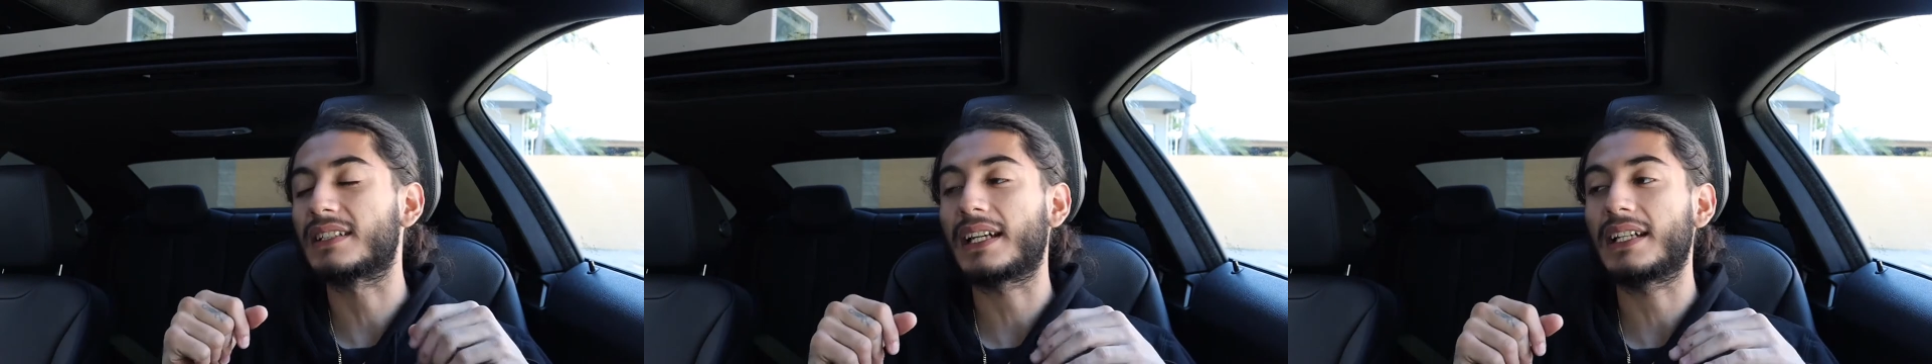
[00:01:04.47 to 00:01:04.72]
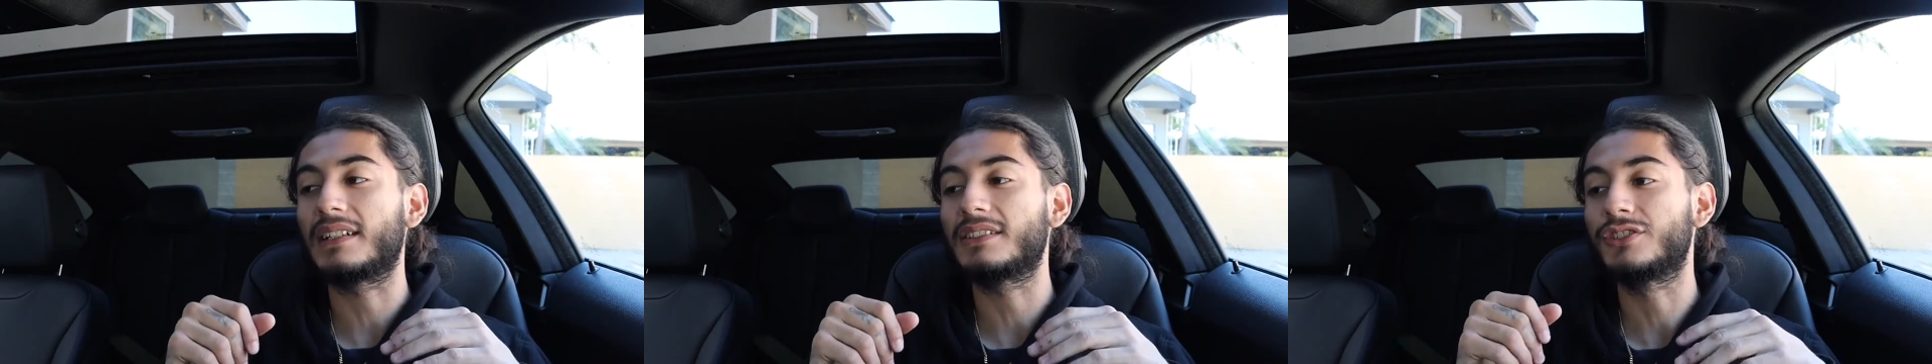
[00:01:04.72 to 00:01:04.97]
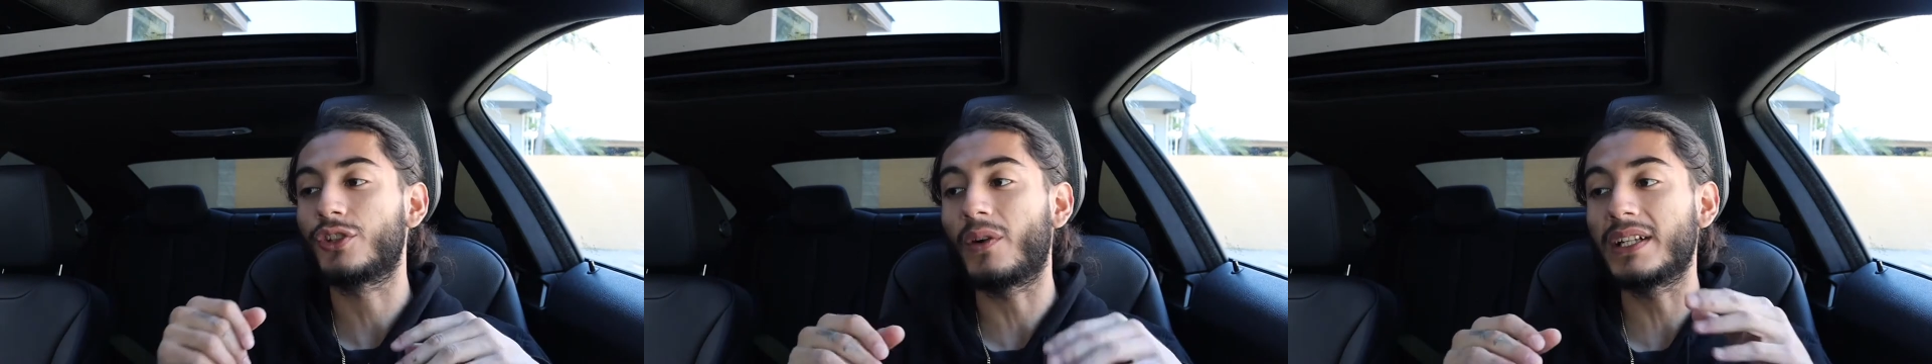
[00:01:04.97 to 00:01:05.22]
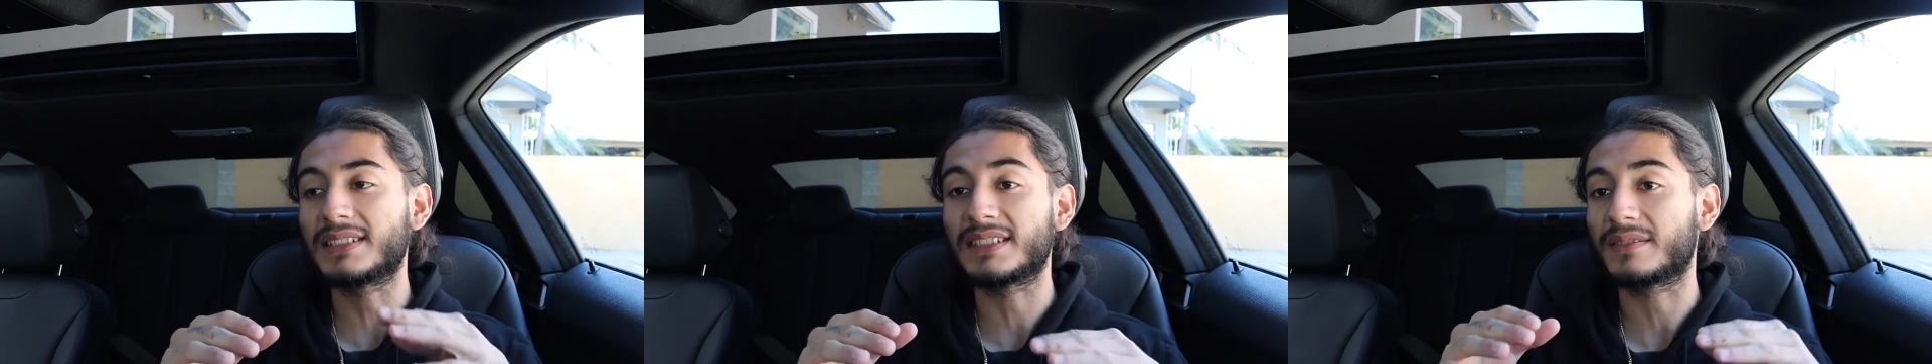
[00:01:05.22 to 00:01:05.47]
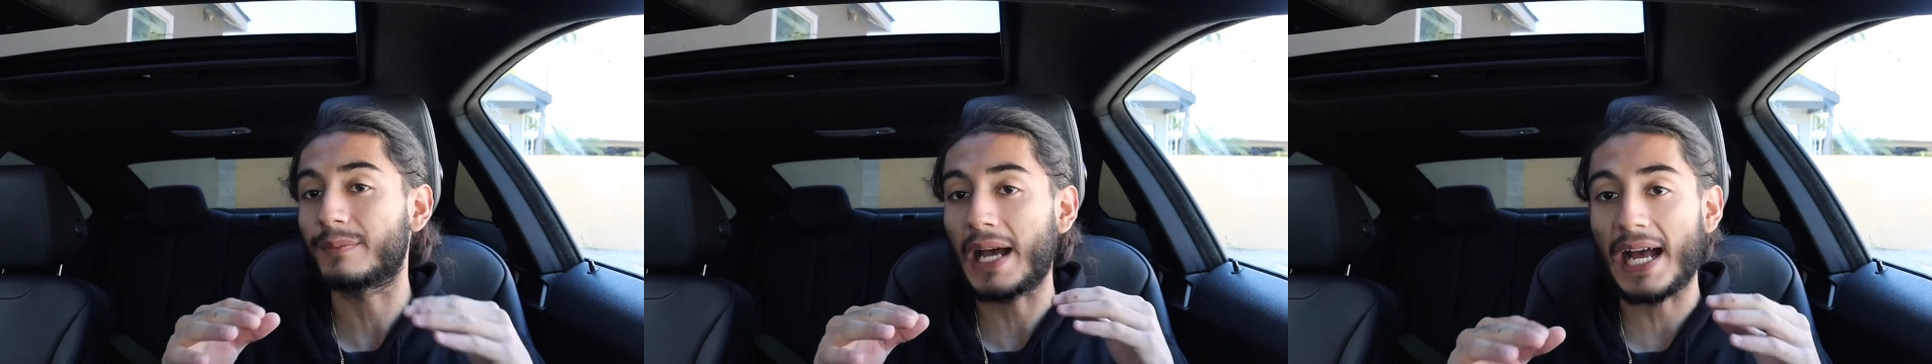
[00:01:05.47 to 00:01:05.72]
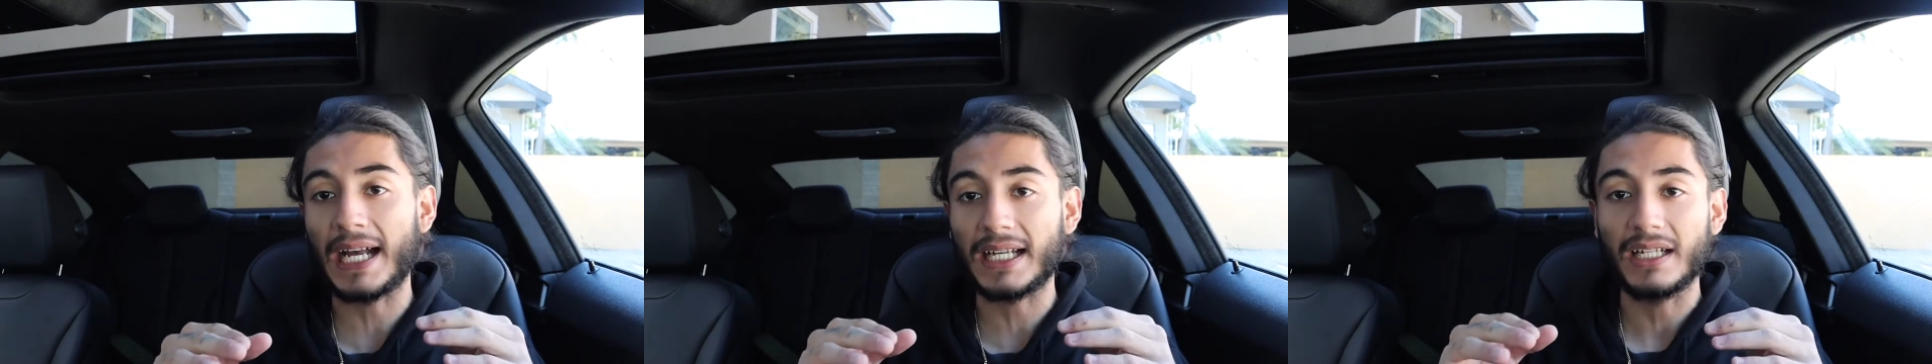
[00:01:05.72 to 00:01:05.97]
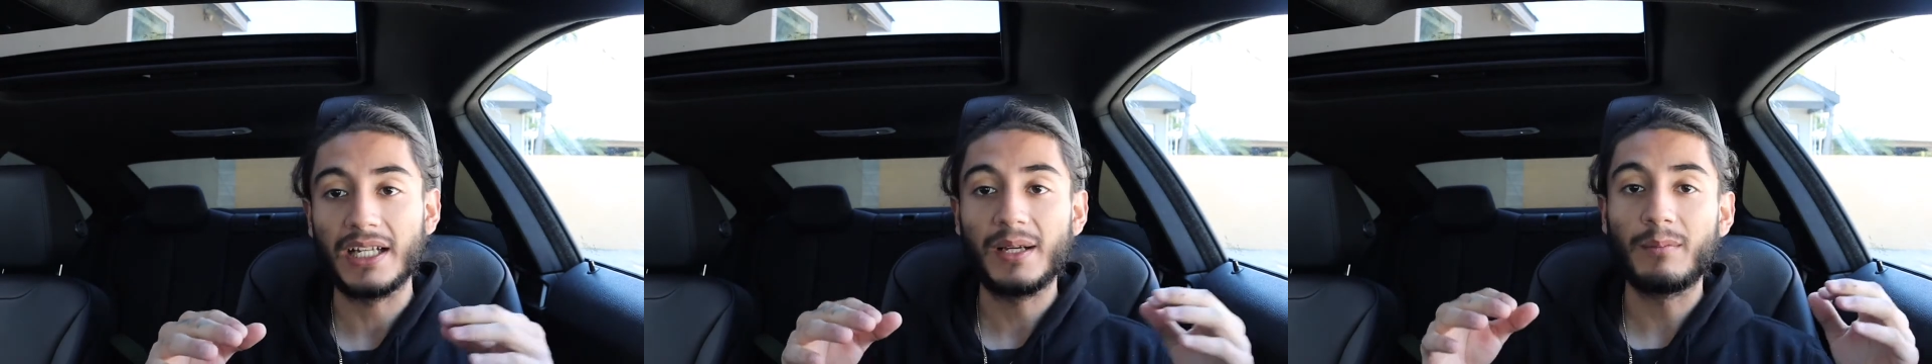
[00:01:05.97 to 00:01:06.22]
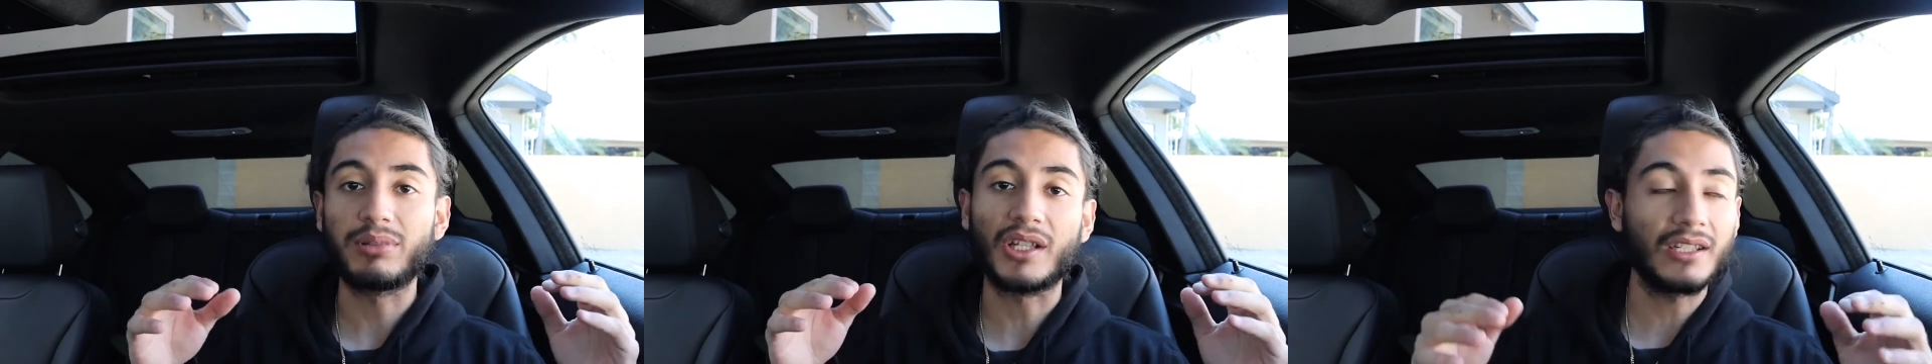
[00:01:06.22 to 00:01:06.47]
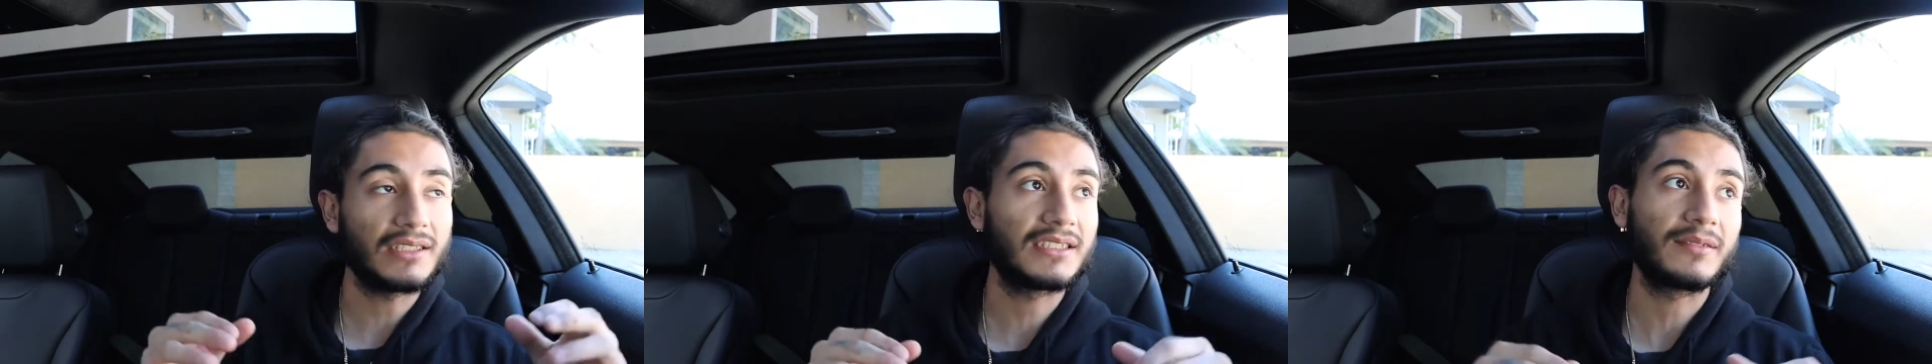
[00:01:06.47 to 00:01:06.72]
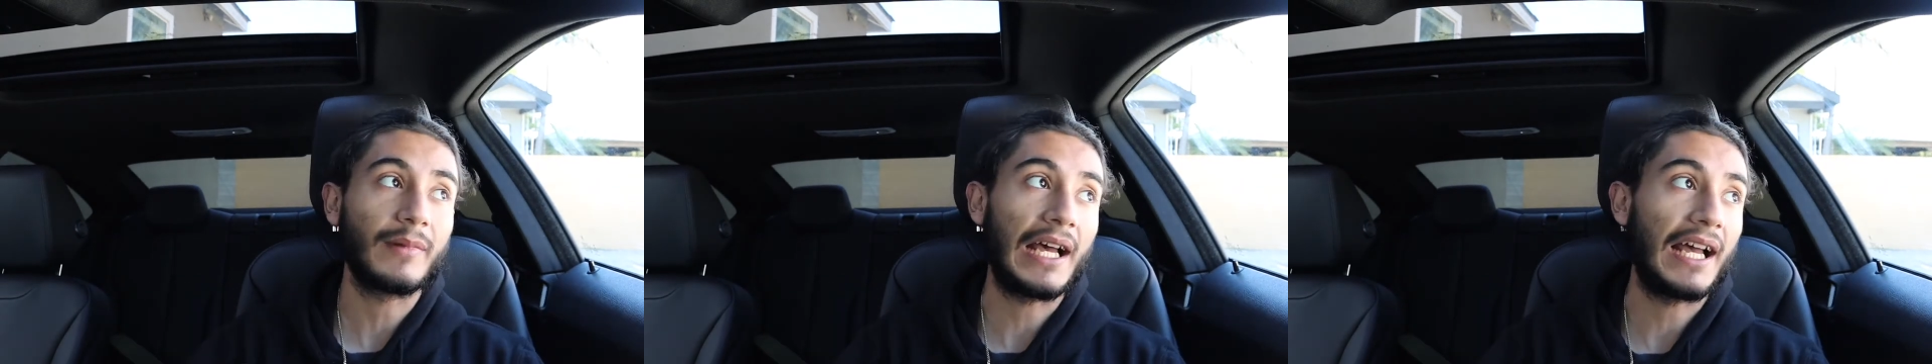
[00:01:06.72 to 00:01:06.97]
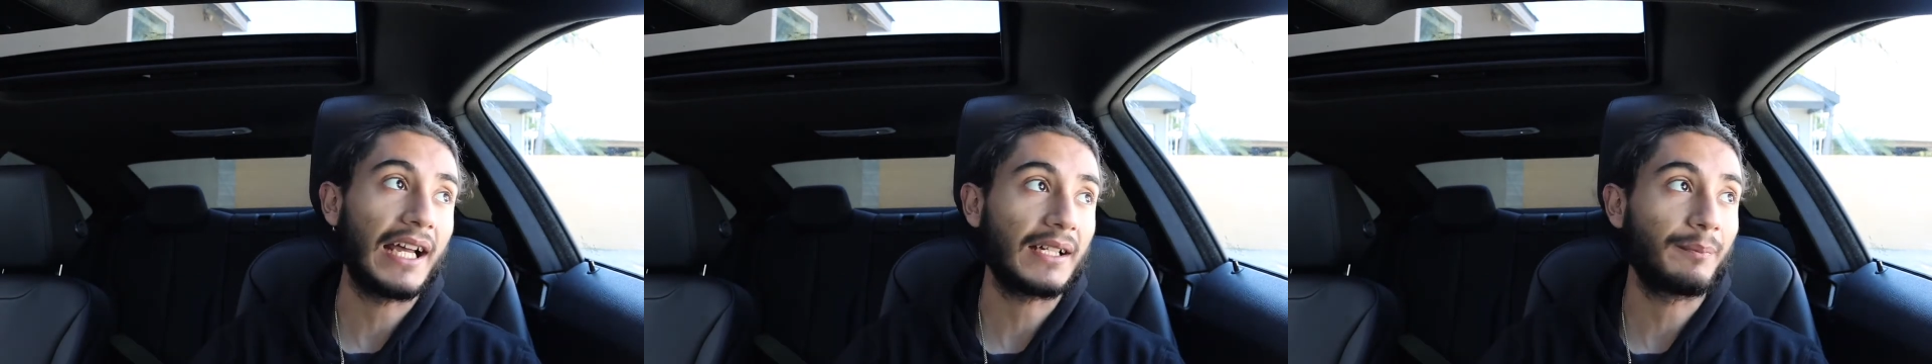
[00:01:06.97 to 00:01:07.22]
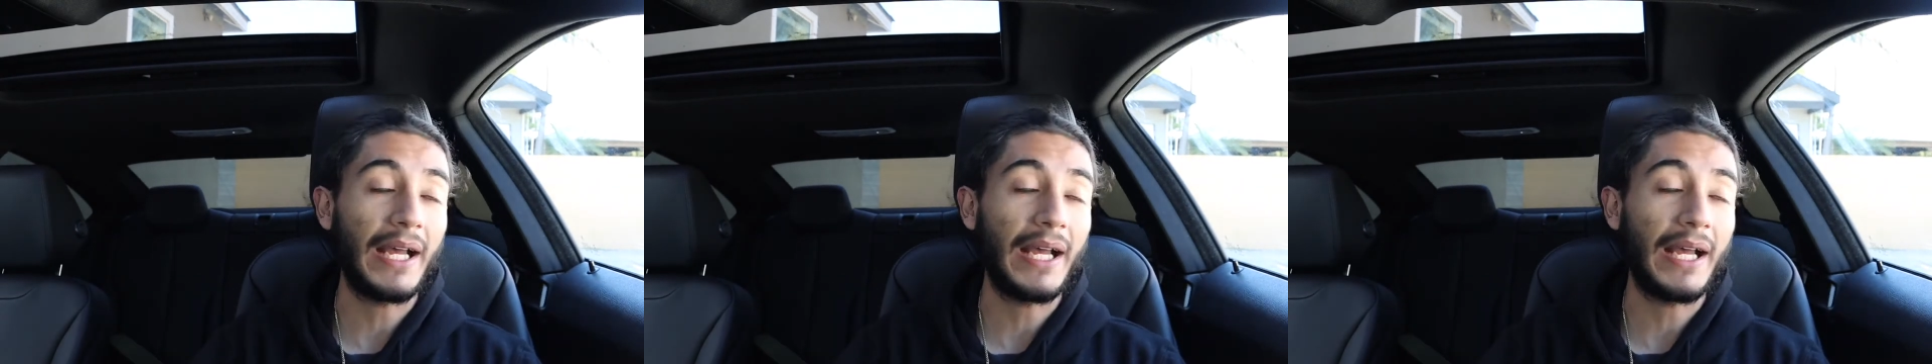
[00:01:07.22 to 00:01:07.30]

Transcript: Like, joints smack, blunt smack,